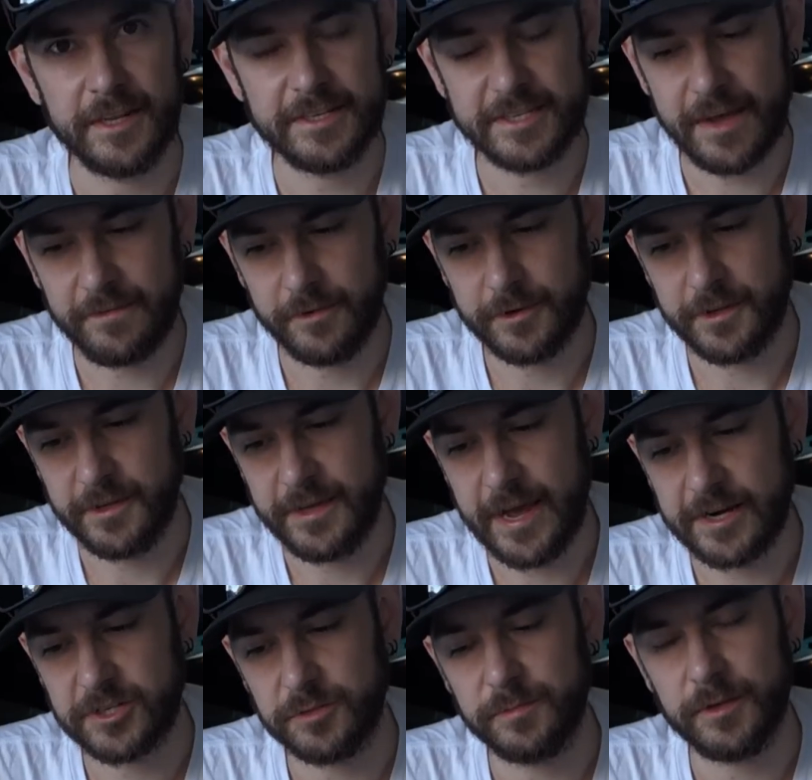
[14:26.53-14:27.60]
let's have a look at the
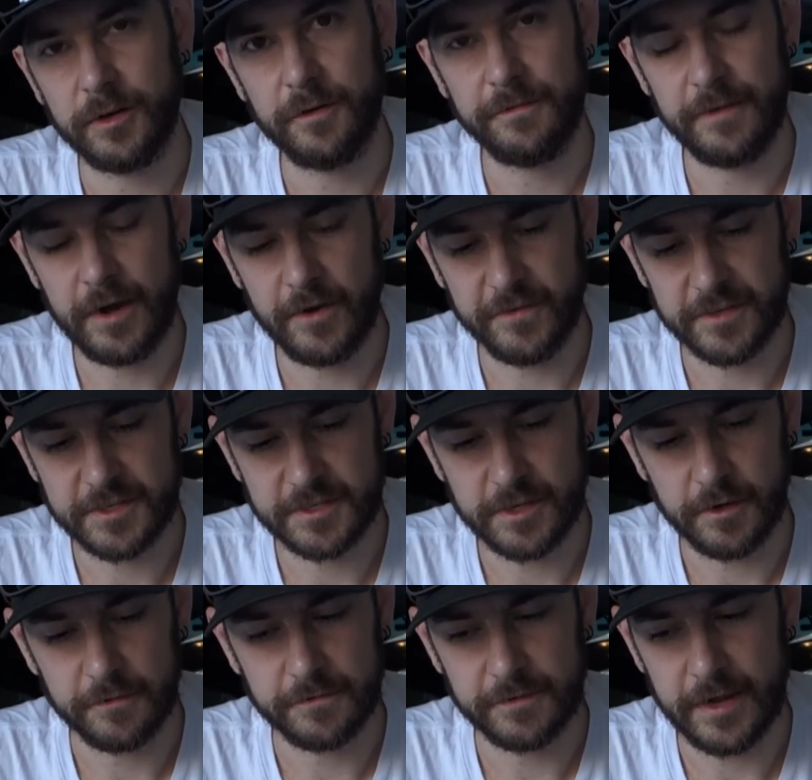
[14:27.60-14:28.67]
actual blow-off valve
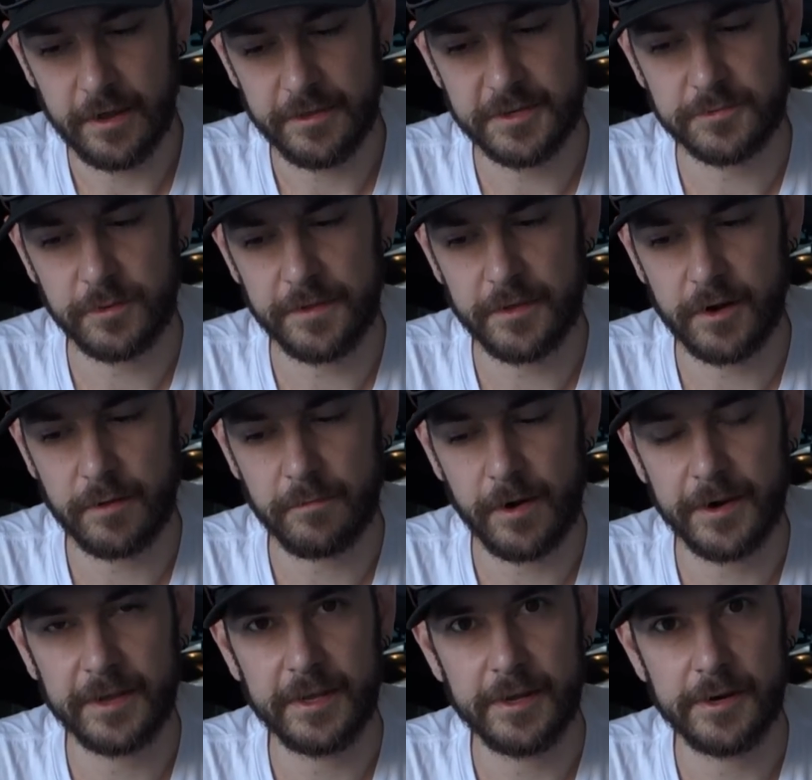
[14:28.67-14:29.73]
itself. Now, this one that I'm
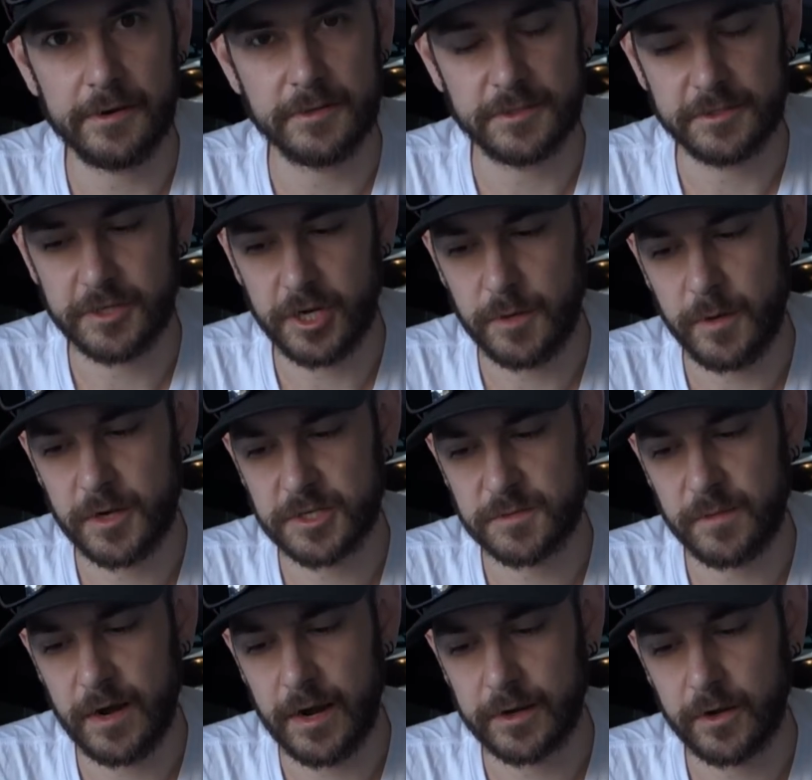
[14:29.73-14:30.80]
running here is a
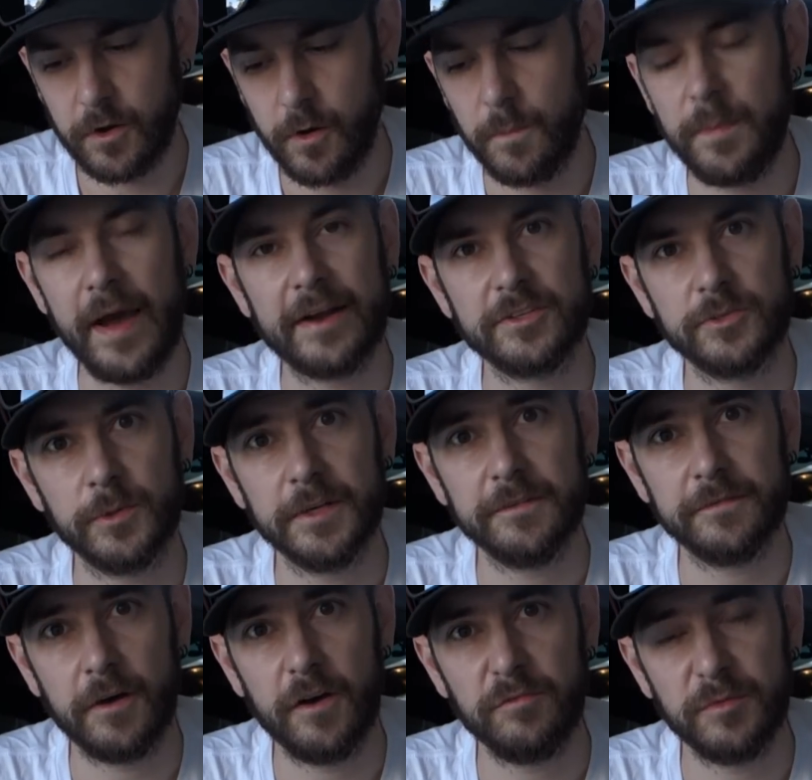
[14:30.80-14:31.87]
TurboSmart compact
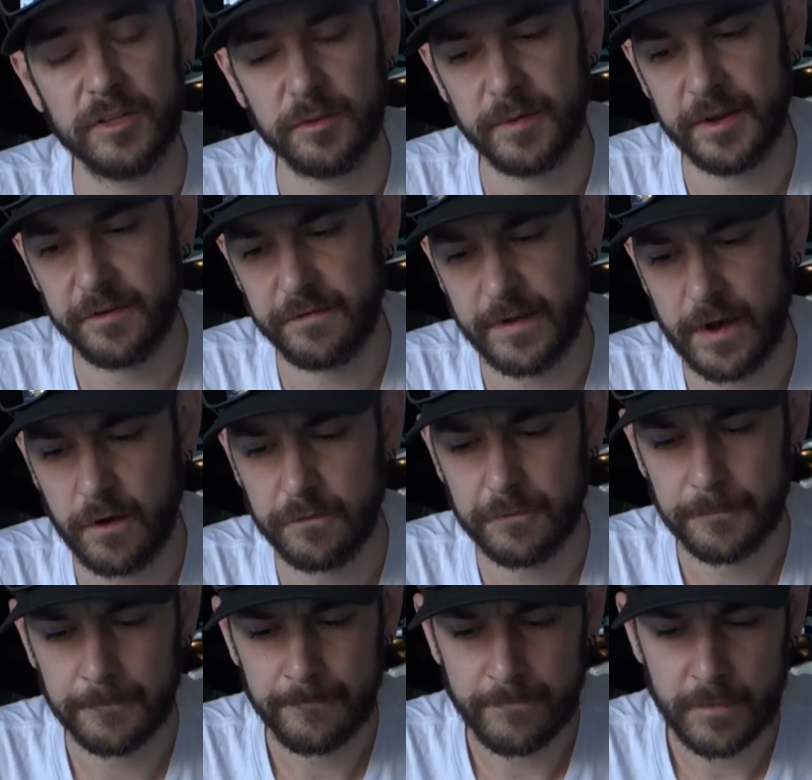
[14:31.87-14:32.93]
25mm
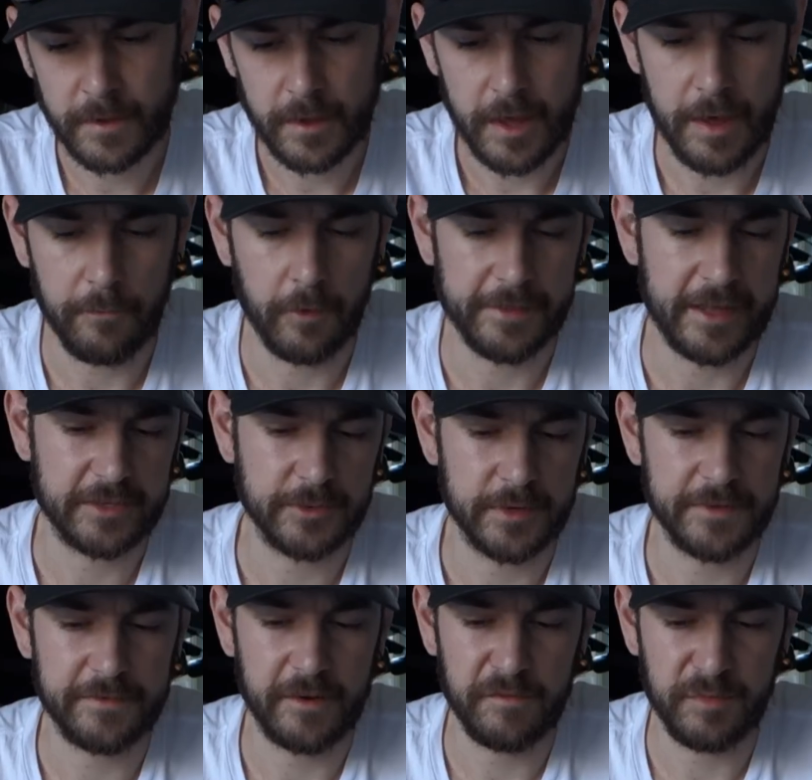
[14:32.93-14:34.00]
valve. And what that
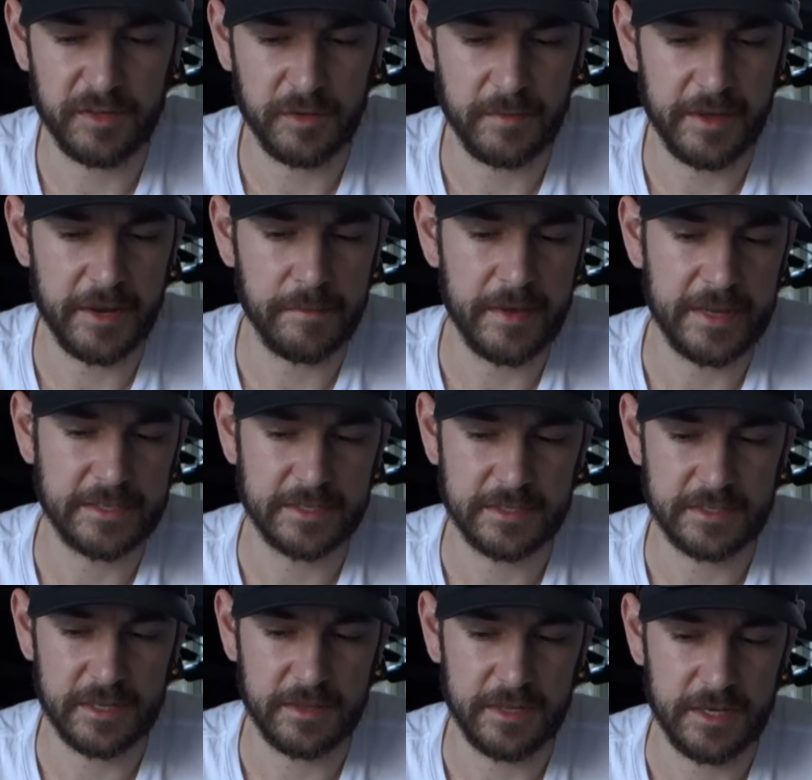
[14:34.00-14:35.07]
25mm means is
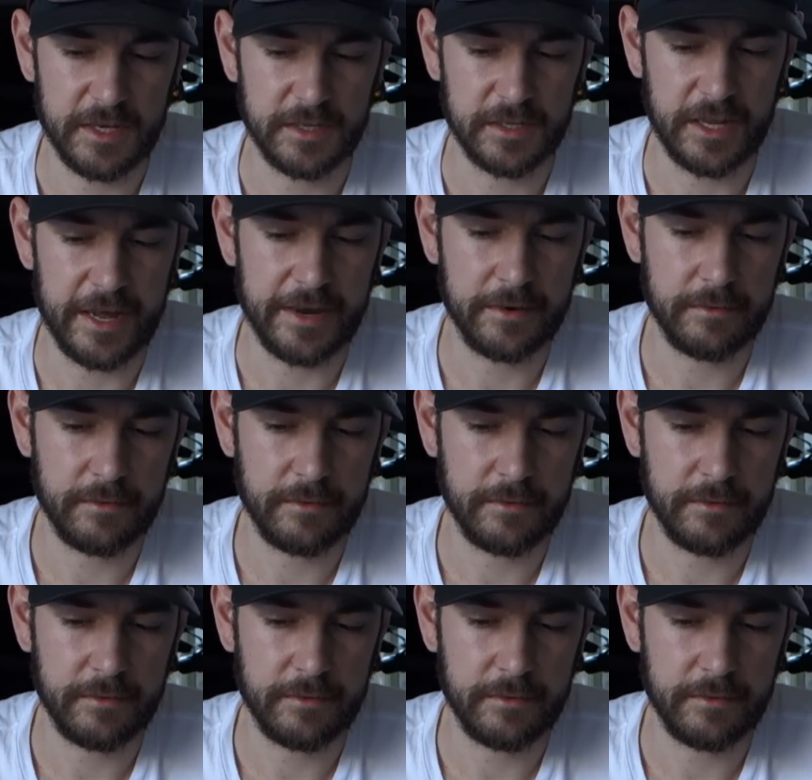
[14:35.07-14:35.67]
that the inlet